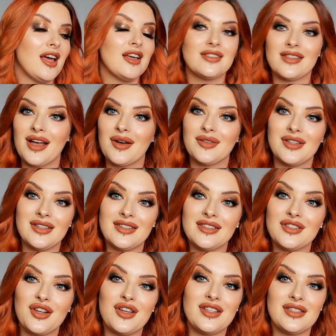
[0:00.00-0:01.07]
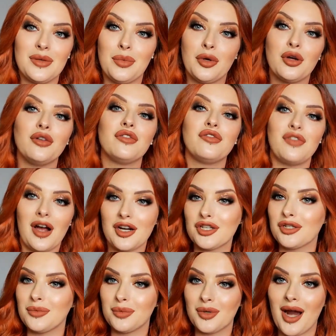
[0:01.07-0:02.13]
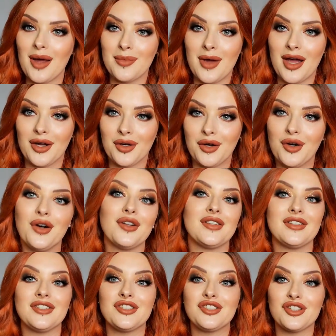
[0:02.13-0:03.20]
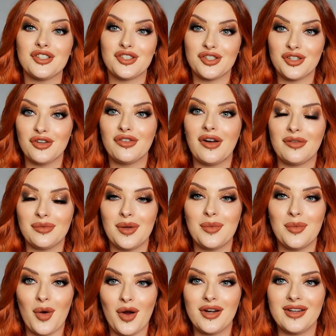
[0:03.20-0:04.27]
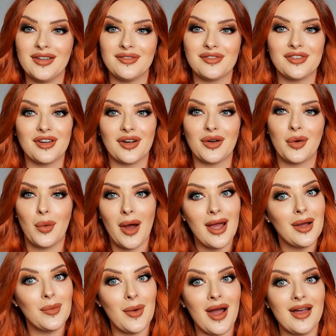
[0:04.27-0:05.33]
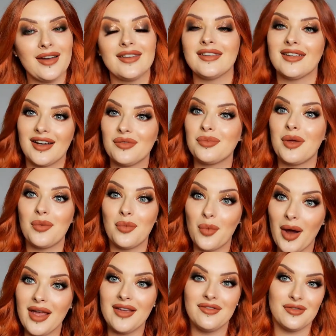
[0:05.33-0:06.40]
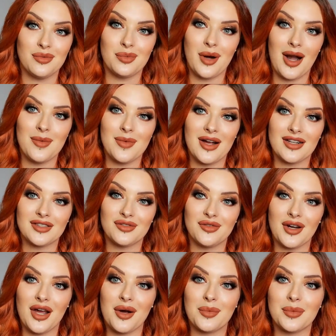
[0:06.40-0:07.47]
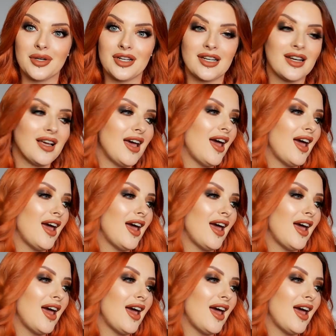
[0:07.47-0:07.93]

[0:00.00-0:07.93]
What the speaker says: So this is not your typical fashion Primark haul, this is just stuff I've been wanting for quite a while and I've been waiting for Primark to reopen.